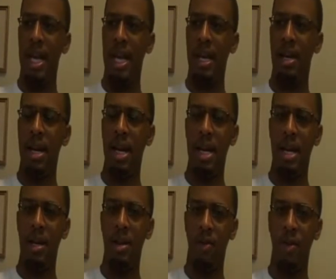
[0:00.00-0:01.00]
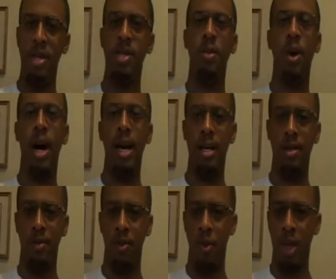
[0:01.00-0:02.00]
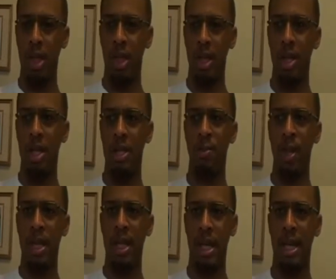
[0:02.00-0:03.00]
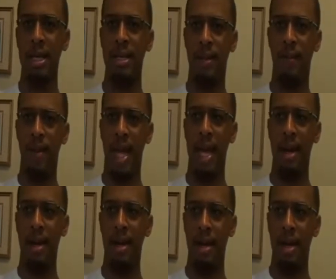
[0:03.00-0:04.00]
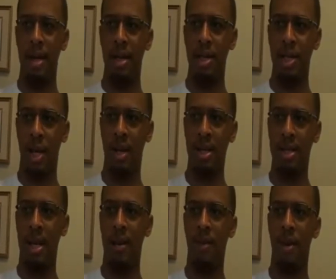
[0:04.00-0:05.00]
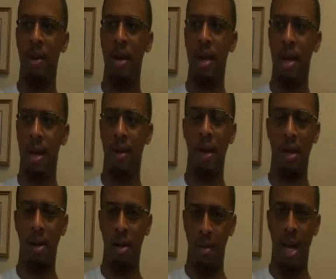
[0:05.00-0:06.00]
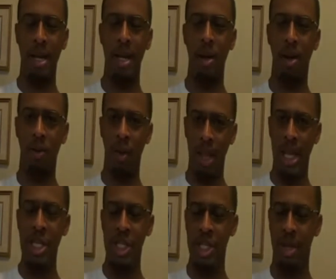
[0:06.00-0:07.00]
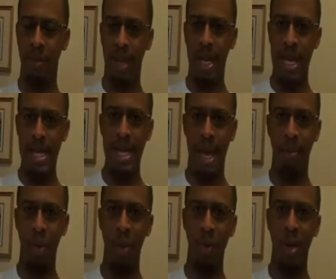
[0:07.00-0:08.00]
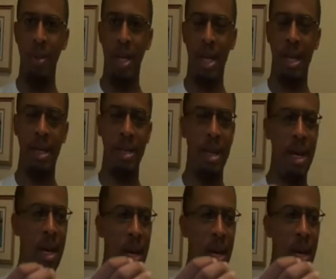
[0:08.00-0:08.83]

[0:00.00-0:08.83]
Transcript: the reason why it's really good is because of that Charles Xavier and Eric, Magneto relationship in that movie, because